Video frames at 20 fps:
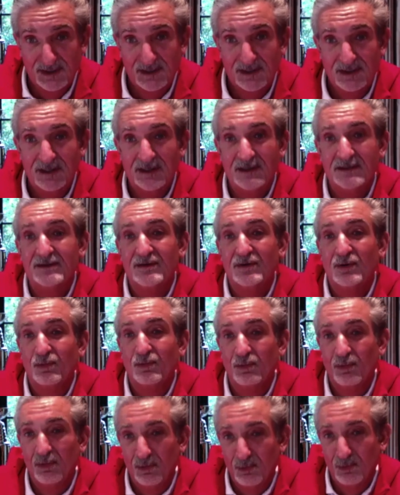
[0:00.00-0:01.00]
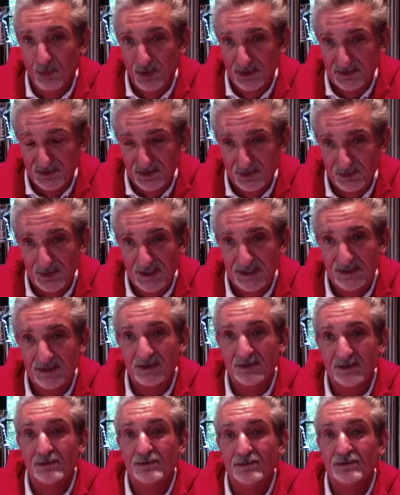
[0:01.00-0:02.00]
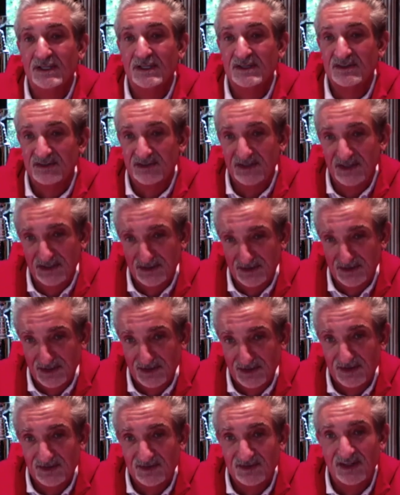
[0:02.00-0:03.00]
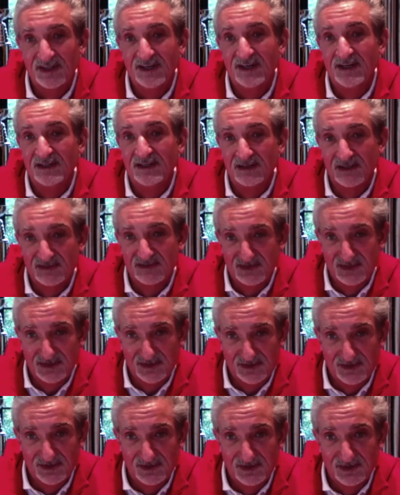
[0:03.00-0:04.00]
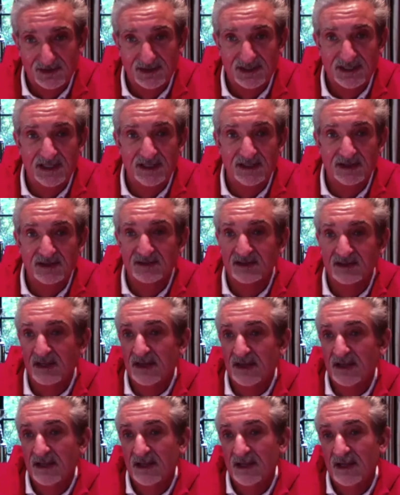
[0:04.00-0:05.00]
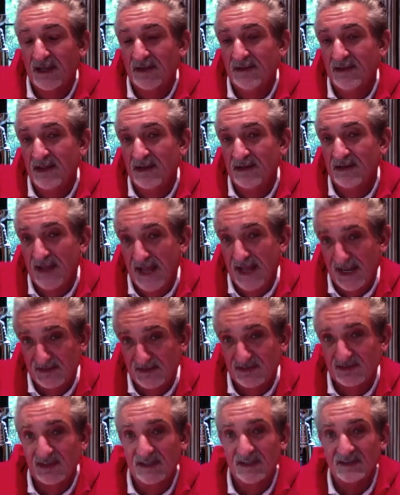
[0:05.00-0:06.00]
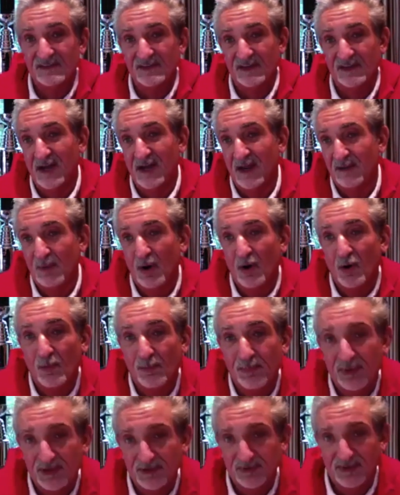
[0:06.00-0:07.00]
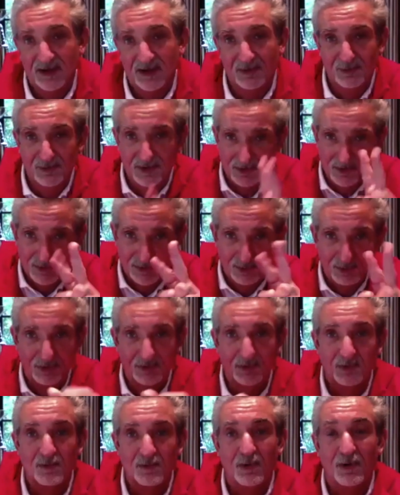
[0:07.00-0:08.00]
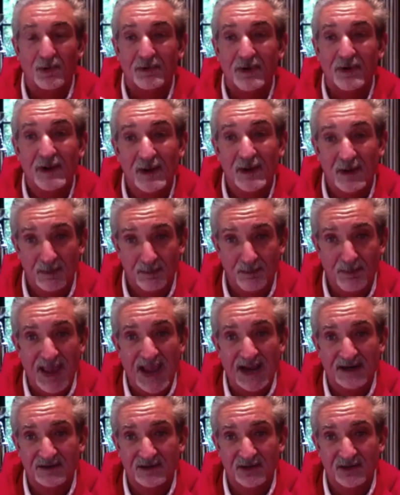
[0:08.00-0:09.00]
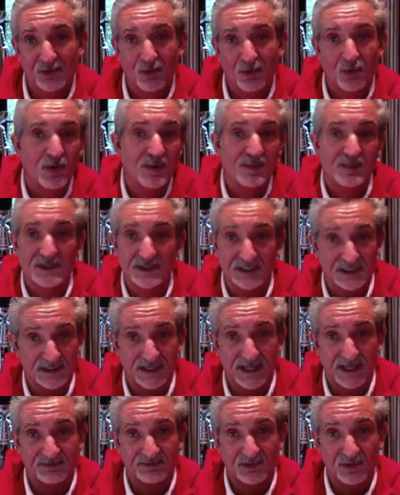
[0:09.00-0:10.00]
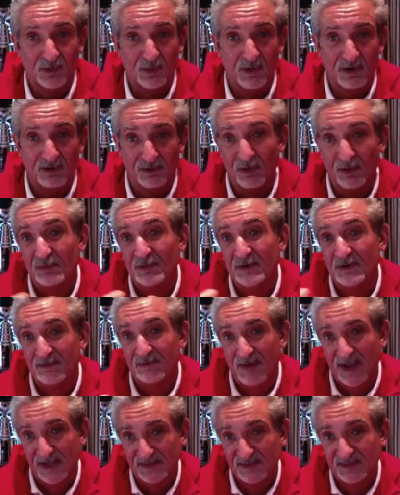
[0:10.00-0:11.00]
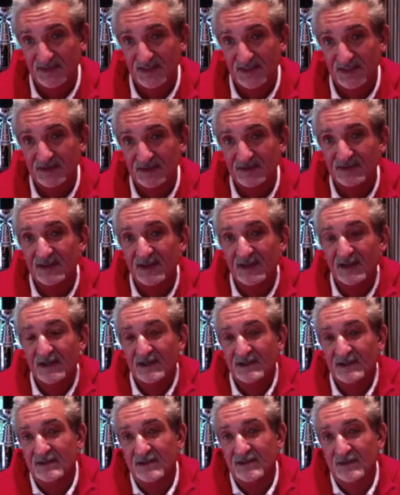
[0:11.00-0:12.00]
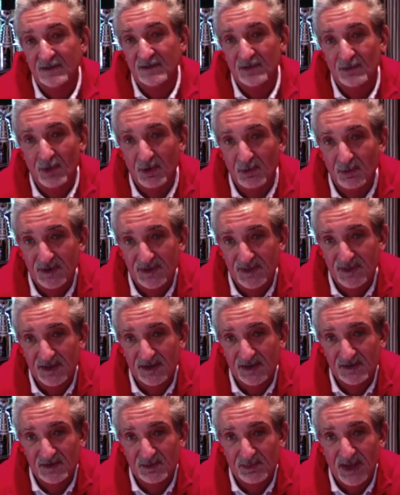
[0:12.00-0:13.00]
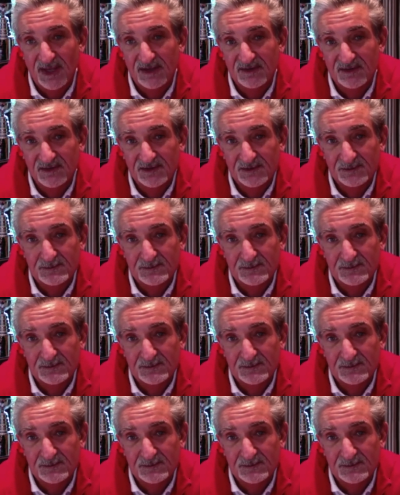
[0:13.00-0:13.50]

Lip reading: into what do we do, listening to the city, listening to the leagues. And then next season, I'm hoping that we're quote unquote back to normal and left to our own devices to do what we think is best.